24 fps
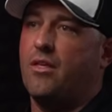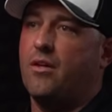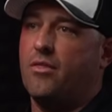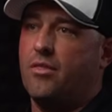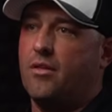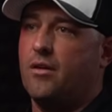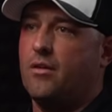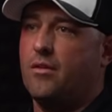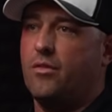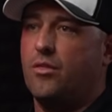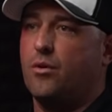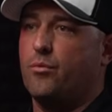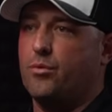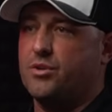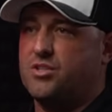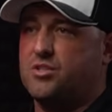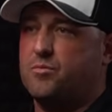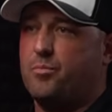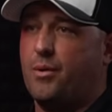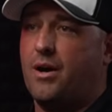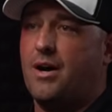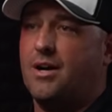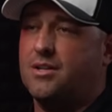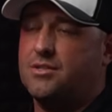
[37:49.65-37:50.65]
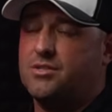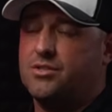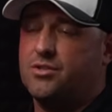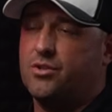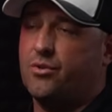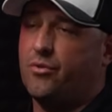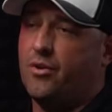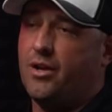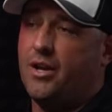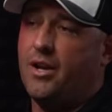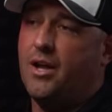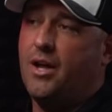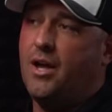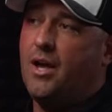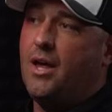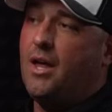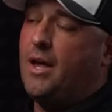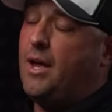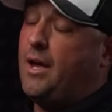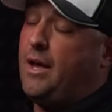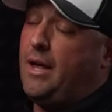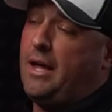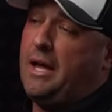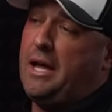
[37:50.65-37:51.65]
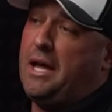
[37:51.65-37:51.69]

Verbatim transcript: The, the, the response to it. Yeah.